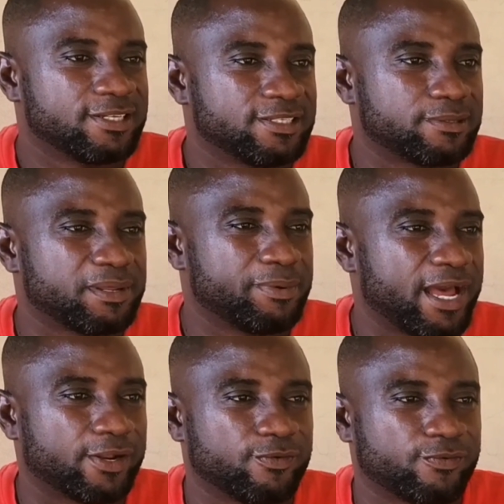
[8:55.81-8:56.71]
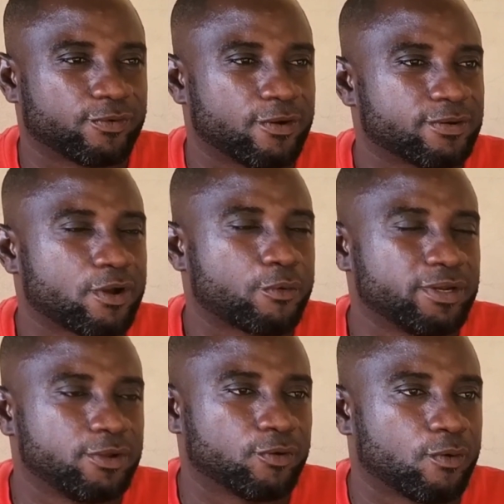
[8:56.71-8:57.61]
And to me, by the whole floor, I
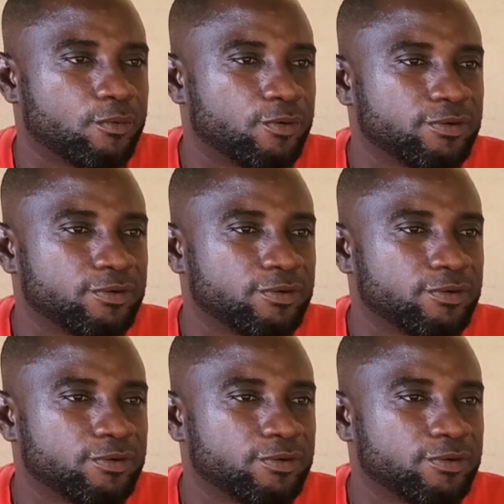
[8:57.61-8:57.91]
could do